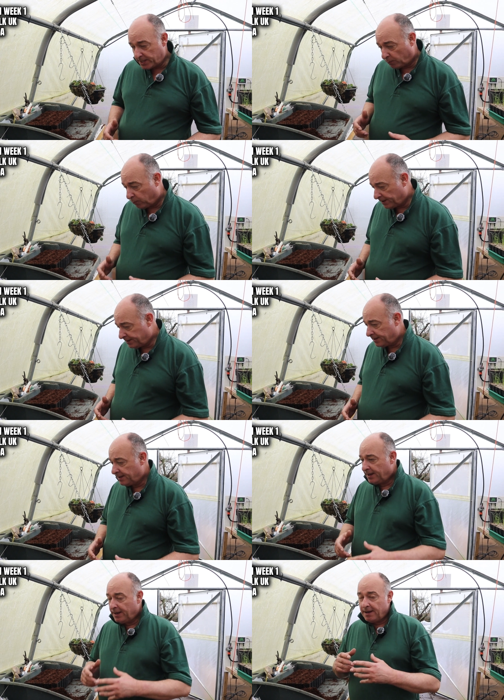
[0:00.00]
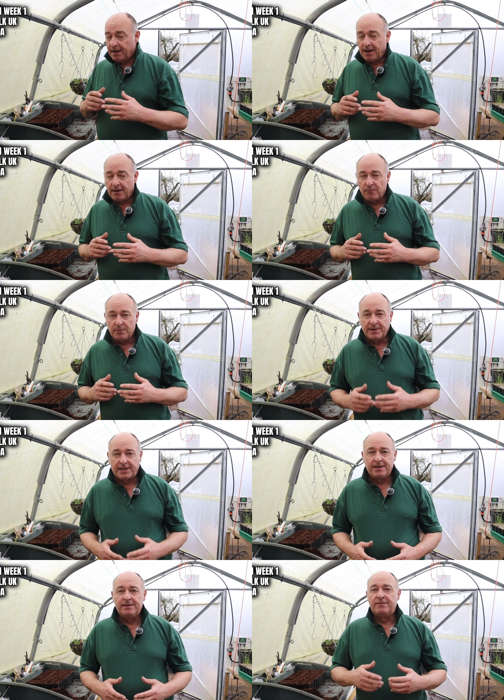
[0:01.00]
week 1, and we
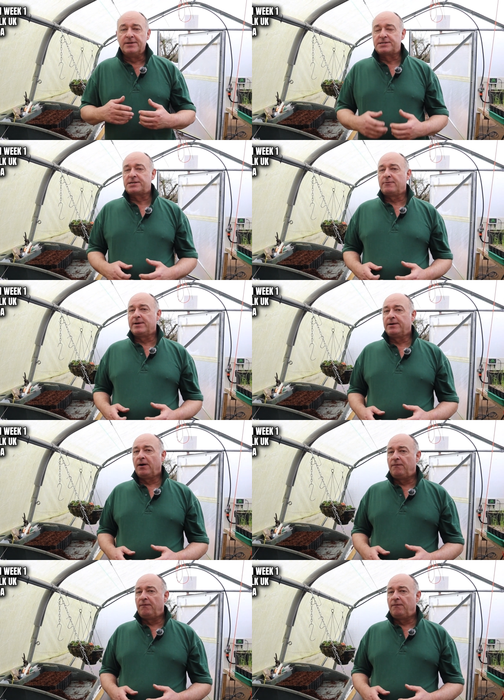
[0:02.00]
begin the sowing